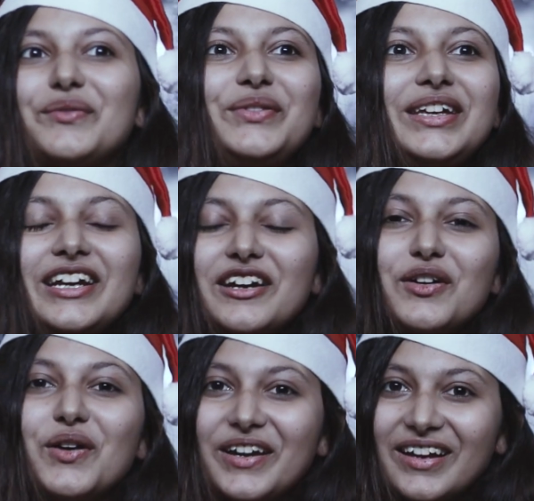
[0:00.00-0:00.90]
we
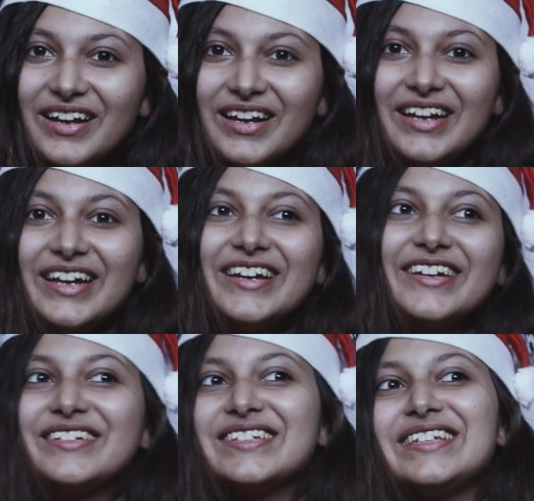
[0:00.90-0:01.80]
cannot.
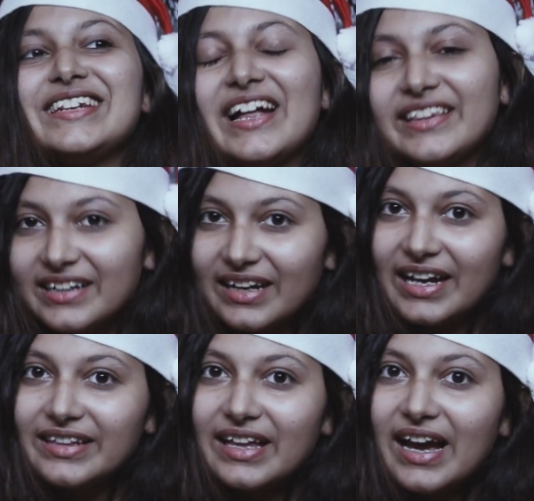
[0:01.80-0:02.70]
It is nothing
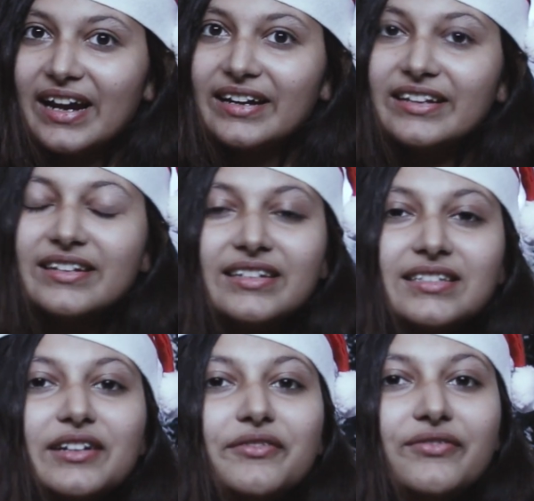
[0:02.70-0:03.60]
like that. It
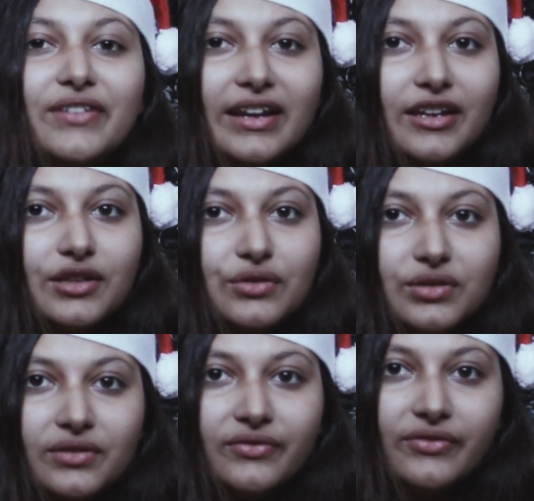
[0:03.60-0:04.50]
is a very
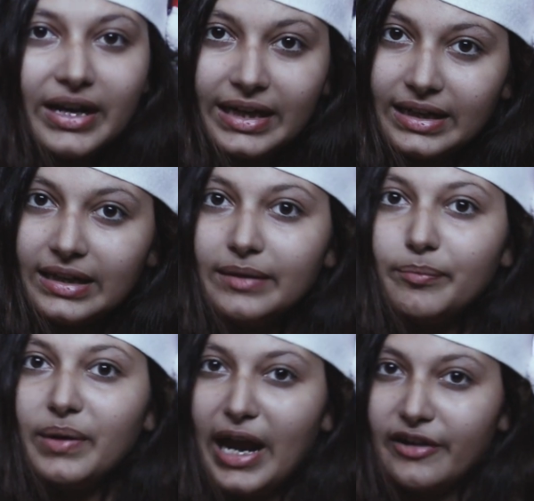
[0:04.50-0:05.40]
user-friendly
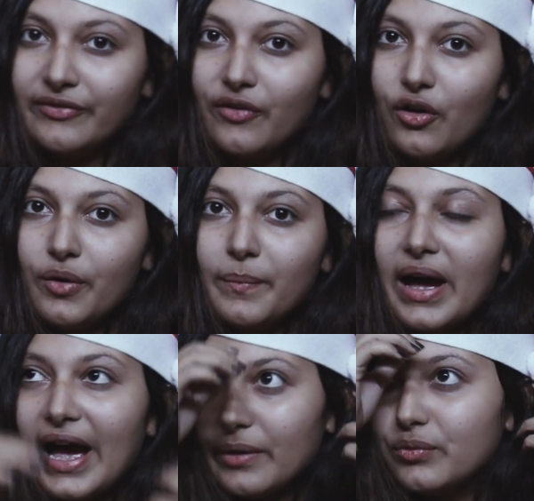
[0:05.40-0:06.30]
platform.
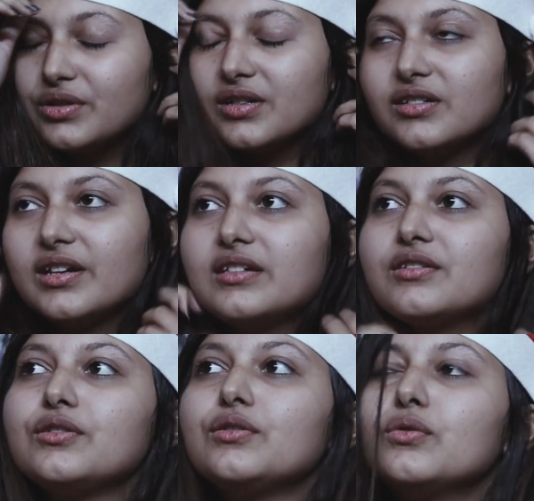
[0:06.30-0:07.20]
I would
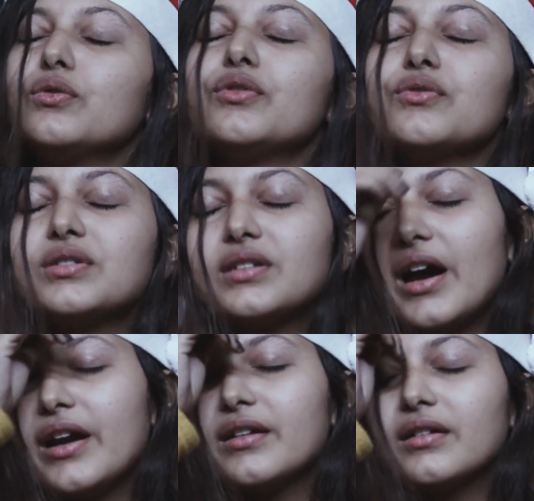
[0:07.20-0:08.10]
suggest you to
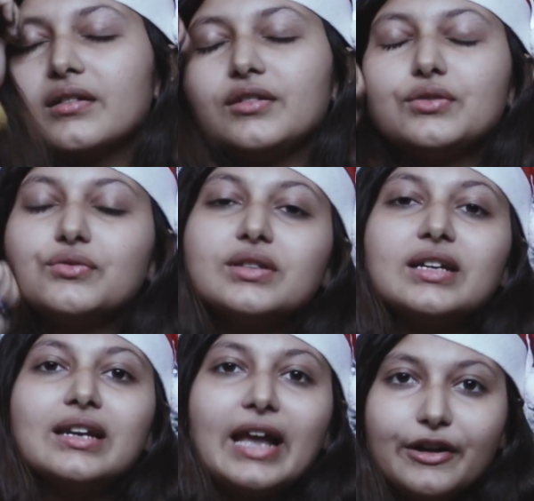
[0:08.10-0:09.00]
start
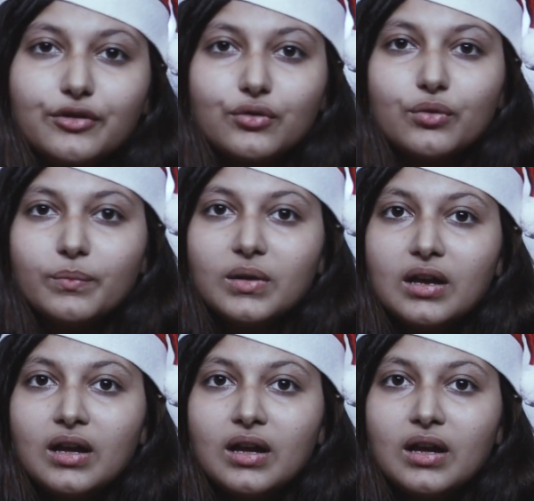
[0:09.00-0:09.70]
using Lightroom